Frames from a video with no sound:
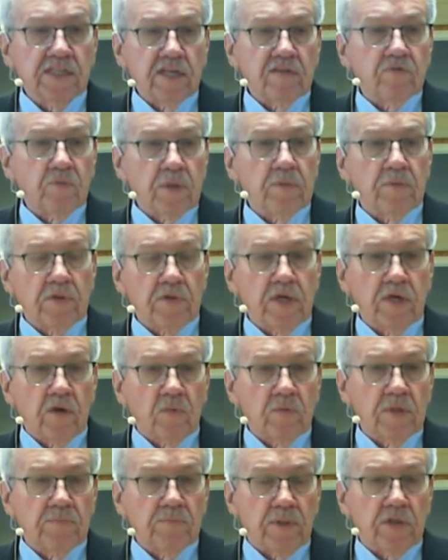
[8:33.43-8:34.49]
if we were the
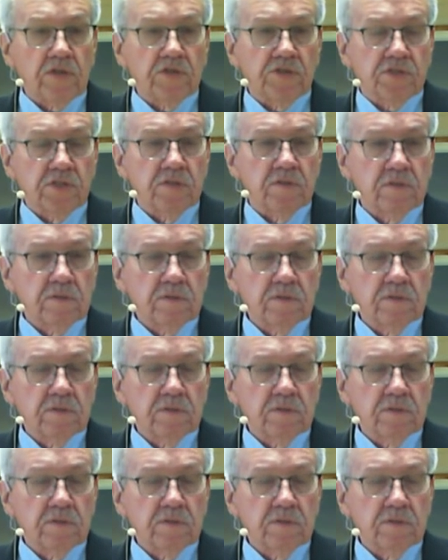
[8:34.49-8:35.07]
only person